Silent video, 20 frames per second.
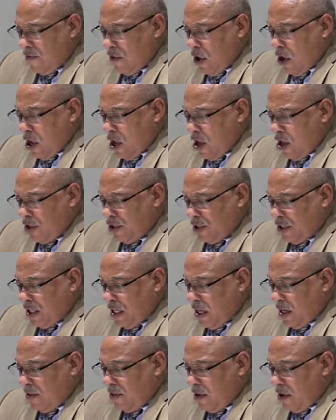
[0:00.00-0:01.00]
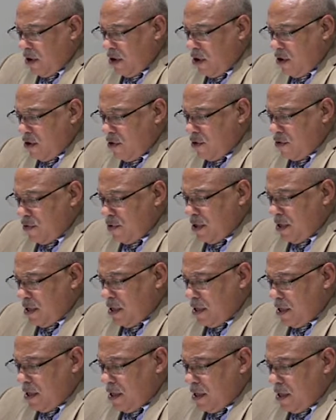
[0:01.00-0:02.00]
For all seek their own
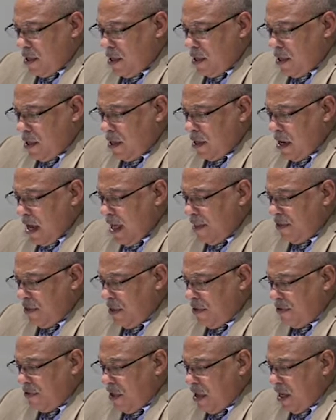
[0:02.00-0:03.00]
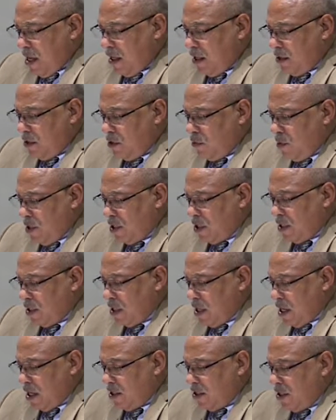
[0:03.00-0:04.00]
not the things
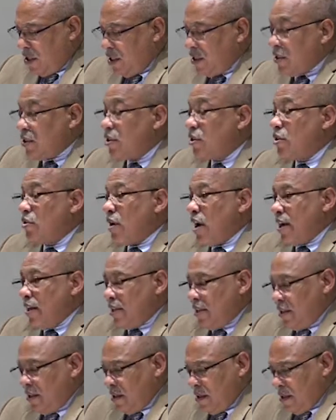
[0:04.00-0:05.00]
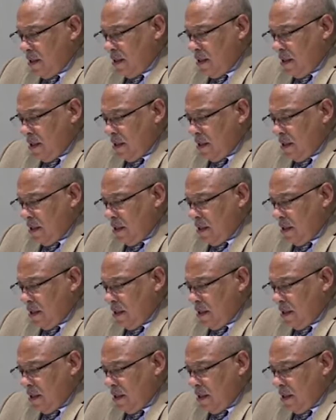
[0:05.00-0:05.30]
which are Jesus Christ.